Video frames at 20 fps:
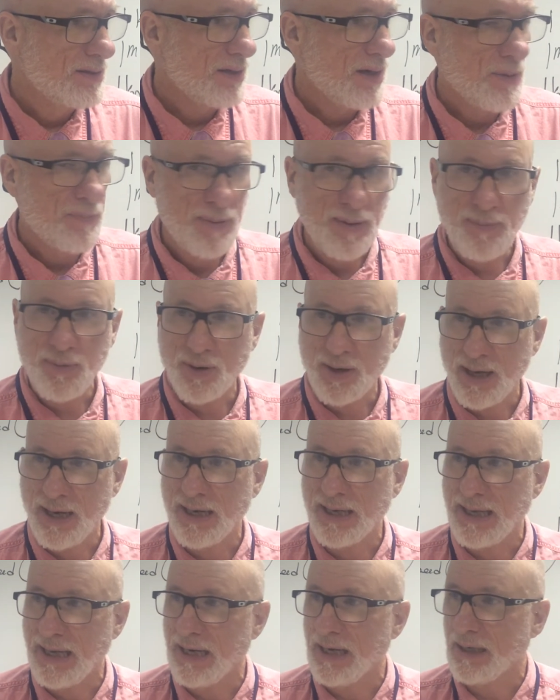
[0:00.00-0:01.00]
are people
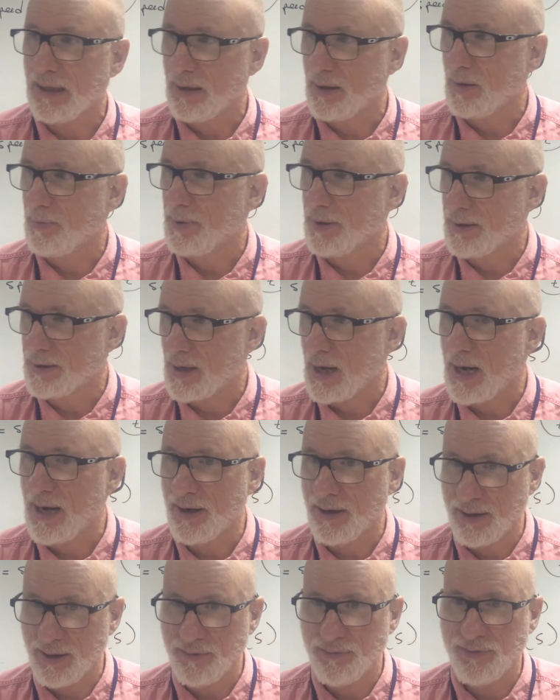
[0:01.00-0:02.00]
kind of getting a little bit
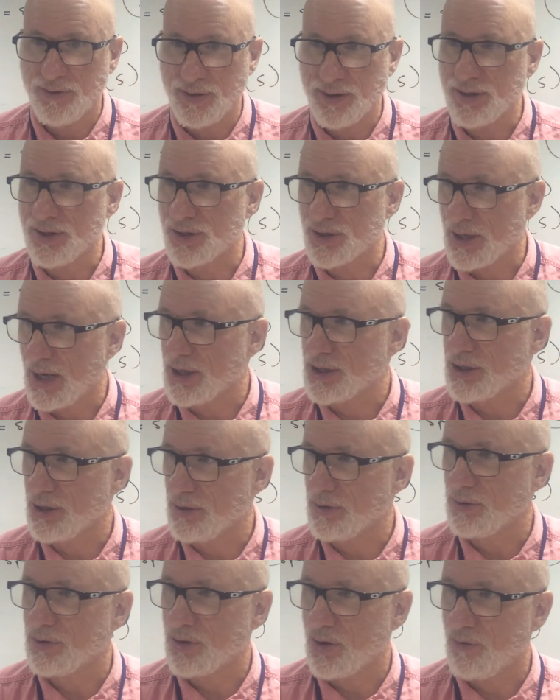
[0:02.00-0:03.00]
tired of the
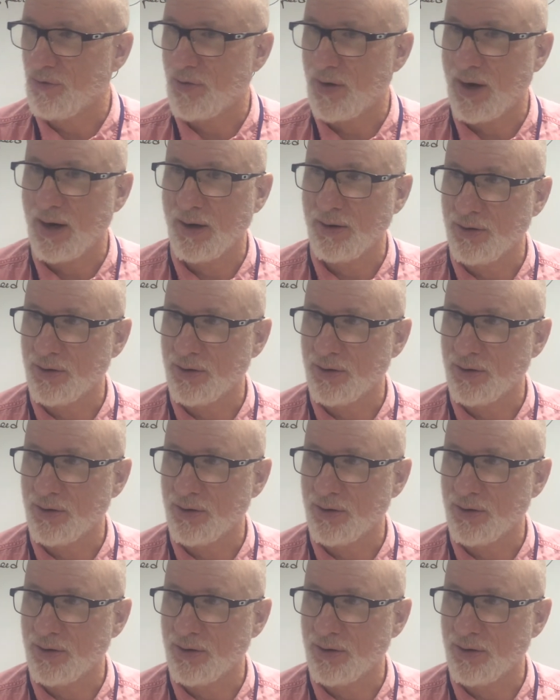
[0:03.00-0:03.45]
discussion so far?